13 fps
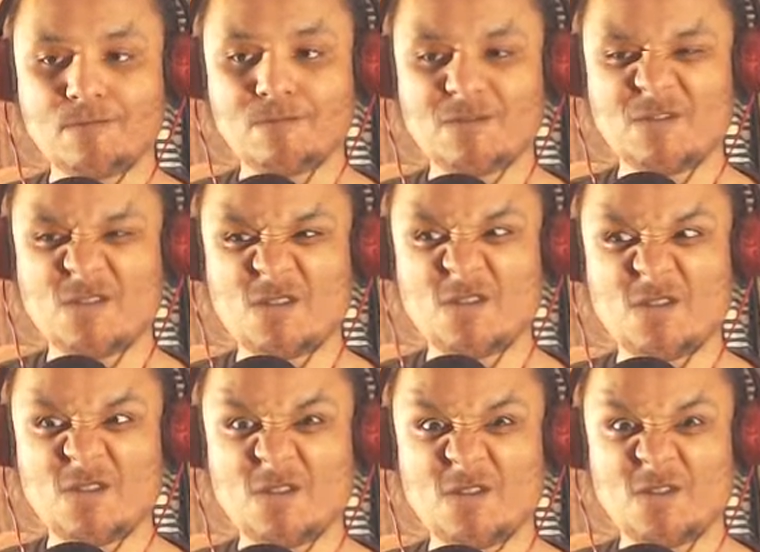
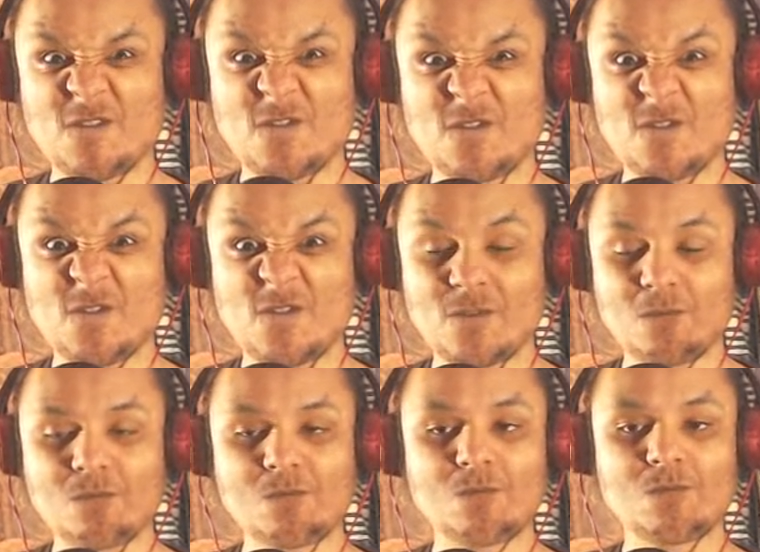
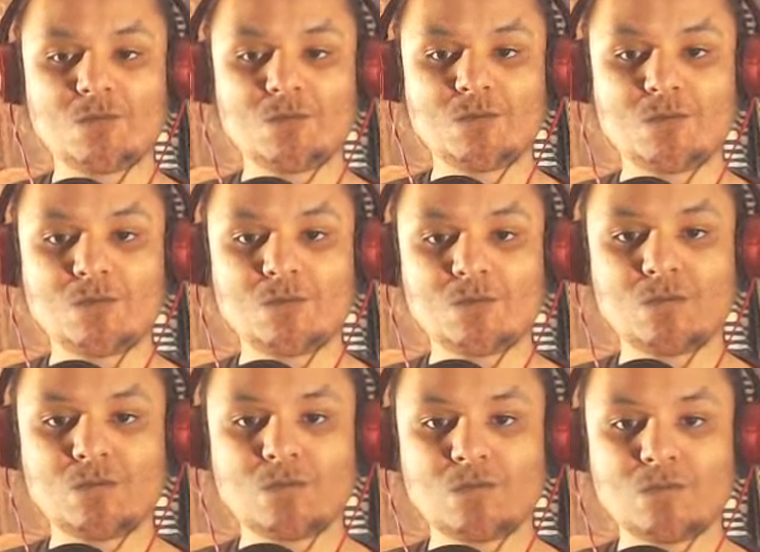
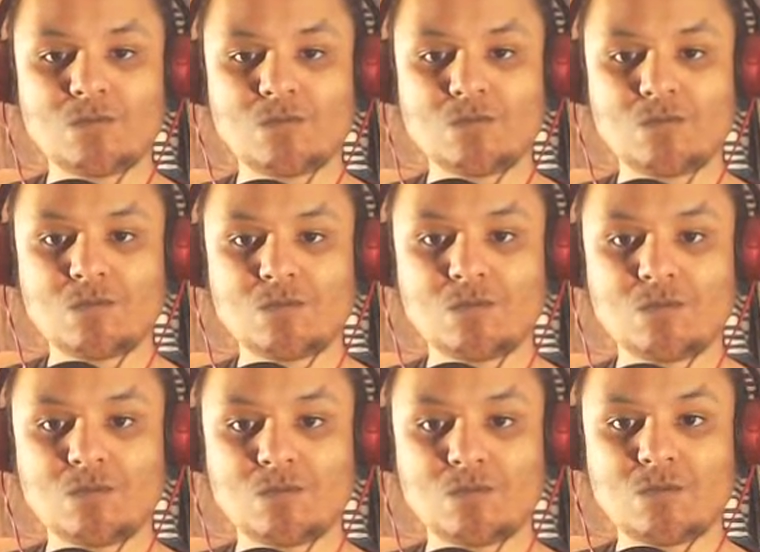
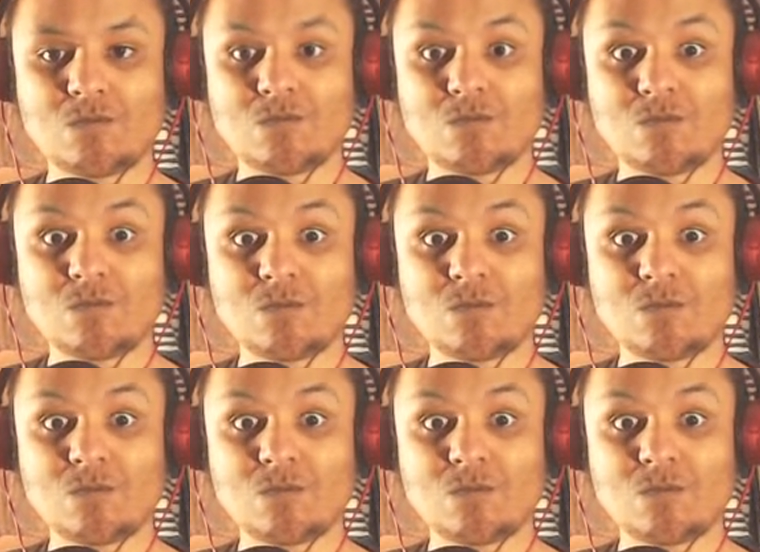No one is speaking in this clip.